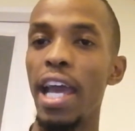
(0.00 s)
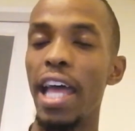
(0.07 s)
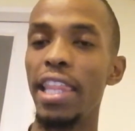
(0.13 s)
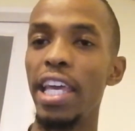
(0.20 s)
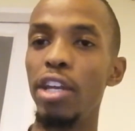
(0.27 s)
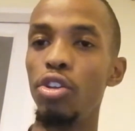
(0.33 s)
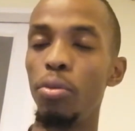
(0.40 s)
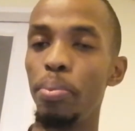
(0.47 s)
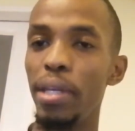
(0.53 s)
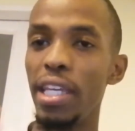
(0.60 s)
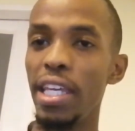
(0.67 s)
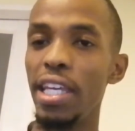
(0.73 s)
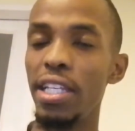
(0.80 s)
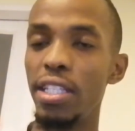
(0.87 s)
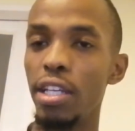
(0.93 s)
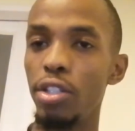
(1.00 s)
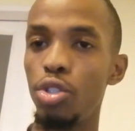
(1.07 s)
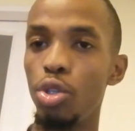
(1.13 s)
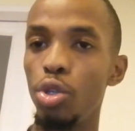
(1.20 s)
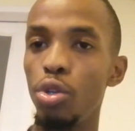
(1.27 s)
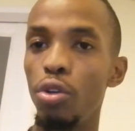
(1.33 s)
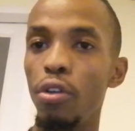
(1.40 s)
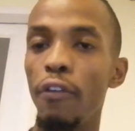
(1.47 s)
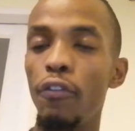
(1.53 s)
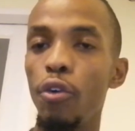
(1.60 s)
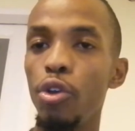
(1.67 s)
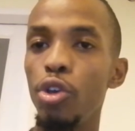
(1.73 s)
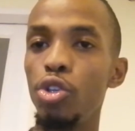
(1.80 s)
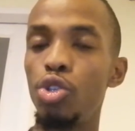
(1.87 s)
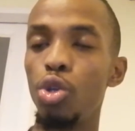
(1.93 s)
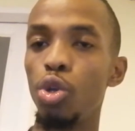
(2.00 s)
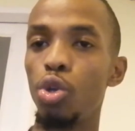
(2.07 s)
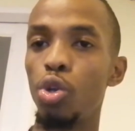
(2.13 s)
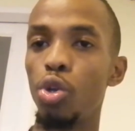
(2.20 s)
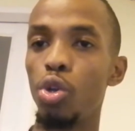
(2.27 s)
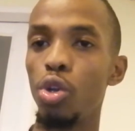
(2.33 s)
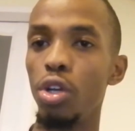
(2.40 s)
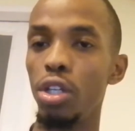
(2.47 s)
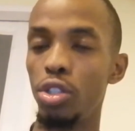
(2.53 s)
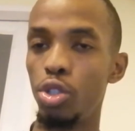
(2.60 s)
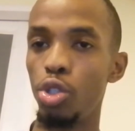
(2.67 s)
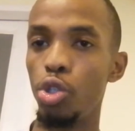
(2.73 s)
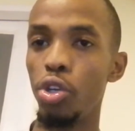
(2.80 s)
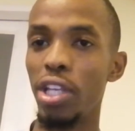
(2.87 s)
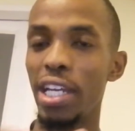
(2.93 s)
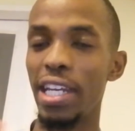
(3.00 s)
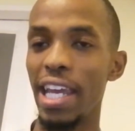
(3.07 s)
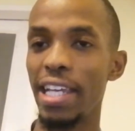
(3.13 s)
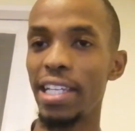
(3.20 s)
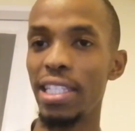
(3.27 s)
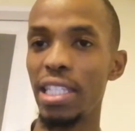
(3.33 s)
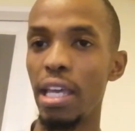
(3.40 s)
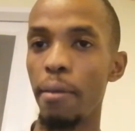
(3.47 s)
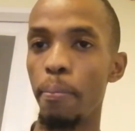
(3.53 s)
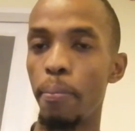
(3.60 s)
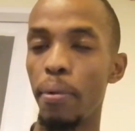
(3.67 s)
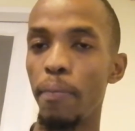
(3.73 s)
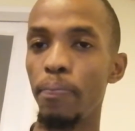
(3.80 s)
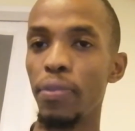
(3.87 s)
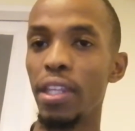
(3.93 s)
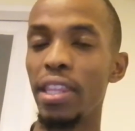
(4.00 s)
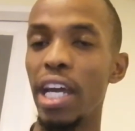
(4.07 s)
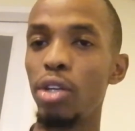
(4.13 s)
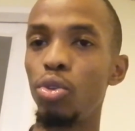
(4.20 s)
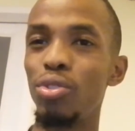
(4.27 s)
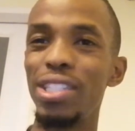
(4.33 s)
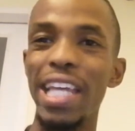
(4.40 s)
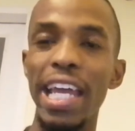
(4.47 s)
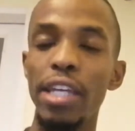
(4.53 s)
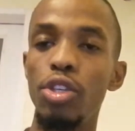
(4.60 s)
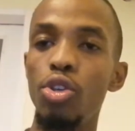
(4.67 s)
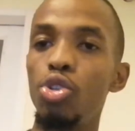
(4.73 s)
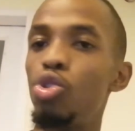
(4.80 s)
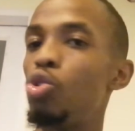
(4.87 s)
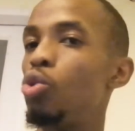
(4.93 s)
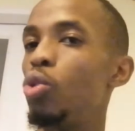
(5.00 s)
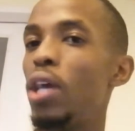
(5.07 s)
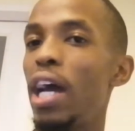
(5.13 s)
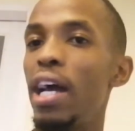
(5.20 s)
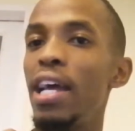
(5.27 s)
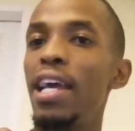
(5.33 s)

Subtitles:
and then it'll be easier for you to do the next step. That will take you to